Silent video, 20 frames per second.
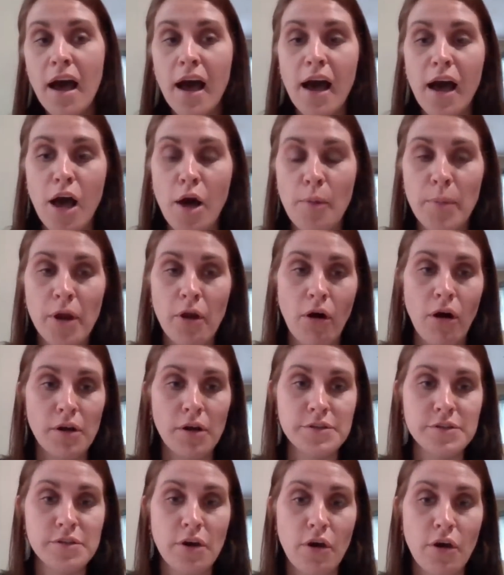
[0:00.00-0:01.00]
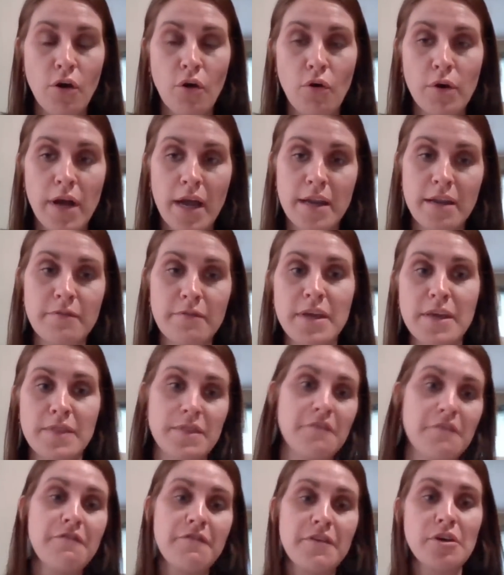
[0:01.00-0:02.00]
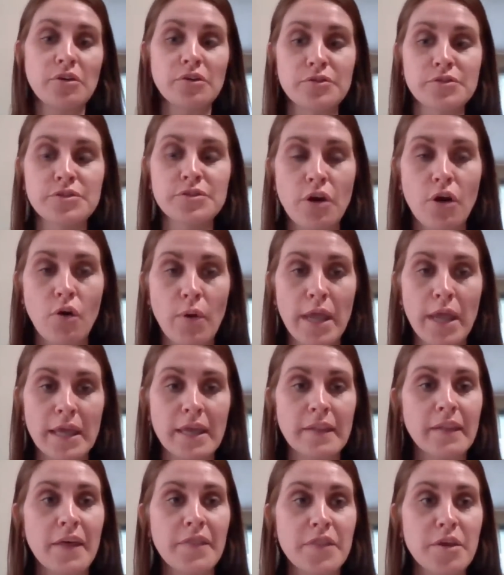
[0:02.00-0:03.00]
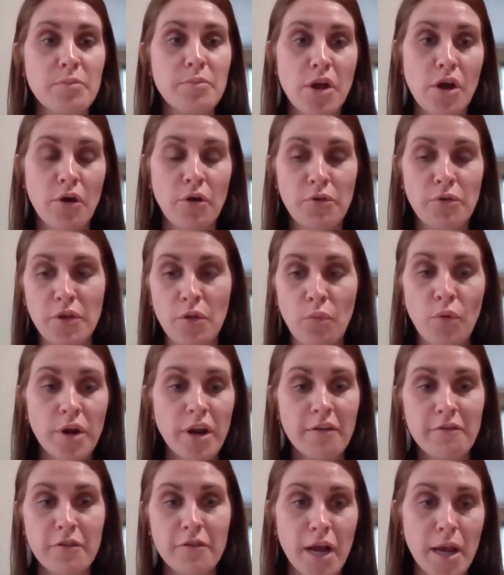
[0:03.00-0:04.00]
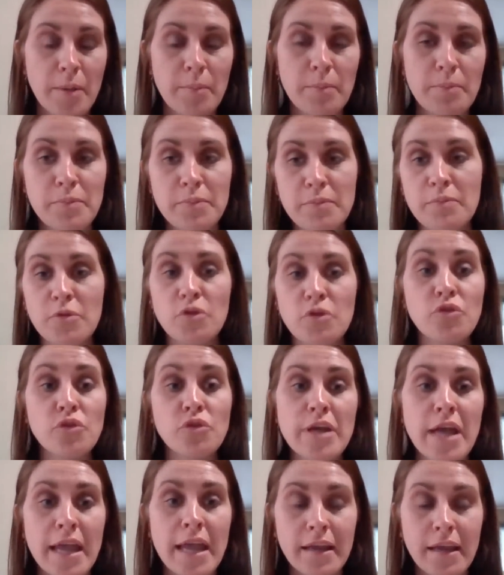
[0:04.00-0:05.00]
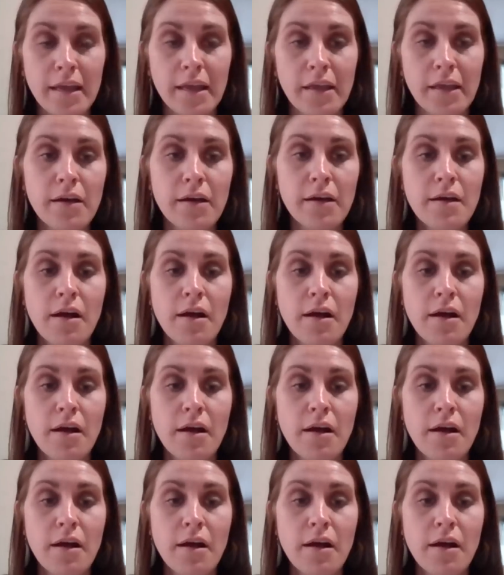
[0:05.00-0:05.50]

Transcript: but also kind of get the feels going and let them know that whatever I'm creating